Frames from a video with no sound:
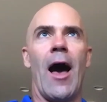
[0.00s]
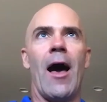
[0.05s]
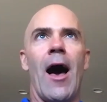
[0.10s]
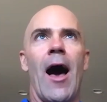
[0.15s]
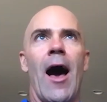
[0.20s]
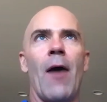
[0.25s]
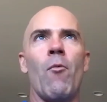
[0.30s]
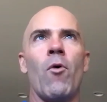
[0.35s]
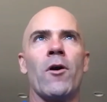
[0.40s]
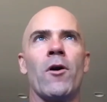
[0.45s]

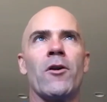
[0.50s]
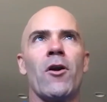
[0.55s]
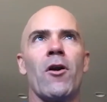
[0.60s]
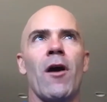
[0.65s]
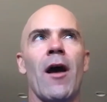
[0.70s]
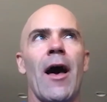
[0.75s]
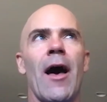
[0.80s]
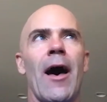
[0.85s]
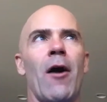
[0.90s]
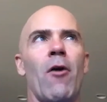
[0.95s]
I wonder
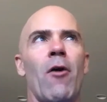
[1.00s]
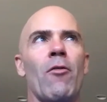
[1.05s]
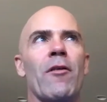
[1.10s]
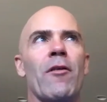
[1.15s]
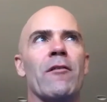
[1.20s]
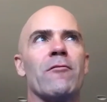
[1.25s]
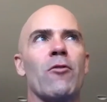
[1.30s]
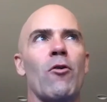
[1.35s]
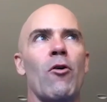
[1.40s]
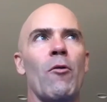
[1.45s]
how
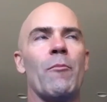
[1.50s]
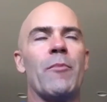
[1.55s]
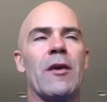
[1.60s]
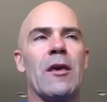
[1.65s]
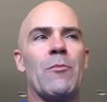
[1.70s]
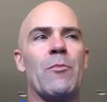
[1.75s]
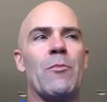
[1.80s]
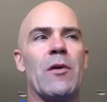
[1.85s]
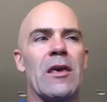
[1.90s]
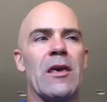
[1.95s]
this whole
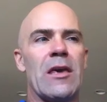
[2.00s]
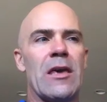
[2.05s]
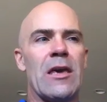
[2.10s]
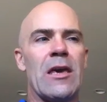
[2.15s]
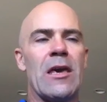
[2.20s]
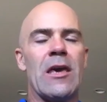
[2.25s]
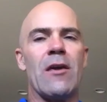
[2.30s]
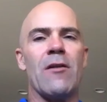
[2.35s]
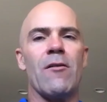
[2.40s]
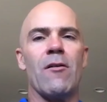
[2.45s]

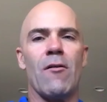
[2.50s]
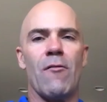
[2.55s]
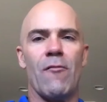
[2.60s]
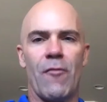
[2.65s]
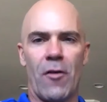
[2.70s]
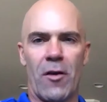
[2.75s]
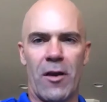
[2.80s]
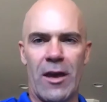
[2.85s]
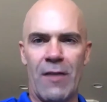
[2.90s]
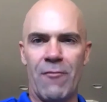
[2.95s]
PPE
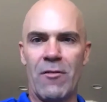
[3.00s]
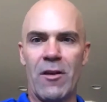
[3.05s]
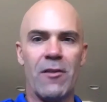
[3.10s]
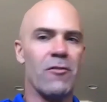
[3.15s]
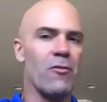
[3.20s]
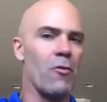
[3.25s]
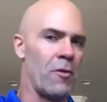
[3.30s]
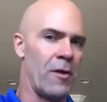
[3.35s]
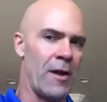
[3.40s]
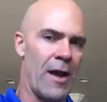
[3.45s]

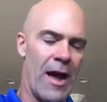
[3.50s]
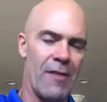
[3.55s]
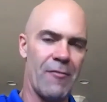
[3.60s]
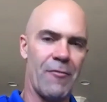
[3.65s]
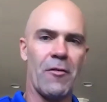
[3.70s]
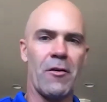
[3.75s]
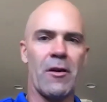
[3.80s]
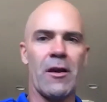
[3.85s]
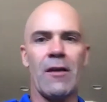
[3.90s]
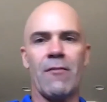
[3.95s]
forgiveness or not
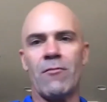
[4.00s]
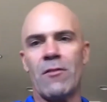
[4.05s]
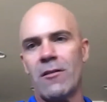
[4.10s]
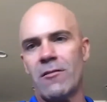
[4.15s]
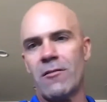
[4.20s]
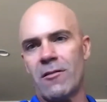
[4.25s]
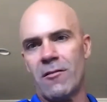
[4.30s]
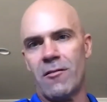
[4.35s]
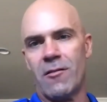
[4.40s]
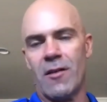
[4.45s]

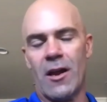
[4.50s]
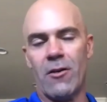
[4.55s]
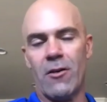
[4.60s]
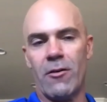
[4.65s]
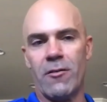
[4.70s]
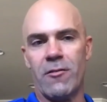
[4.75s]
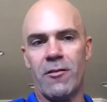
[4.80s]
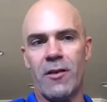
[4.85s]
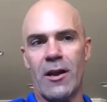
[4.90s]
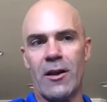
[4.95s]
forgiveness, et
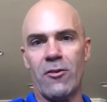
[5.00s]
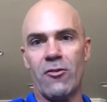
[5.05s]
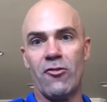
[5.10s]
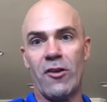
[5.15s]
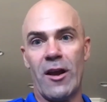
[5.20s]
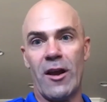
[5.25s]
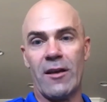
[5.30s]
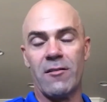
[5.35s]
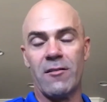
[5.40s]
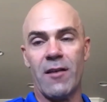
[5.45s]
cetera,
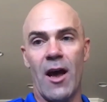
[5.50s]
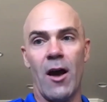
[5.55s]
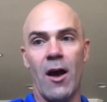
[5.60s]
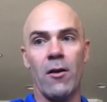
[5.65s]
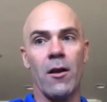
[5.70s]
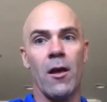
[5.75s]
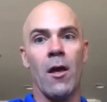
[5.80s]
shakes out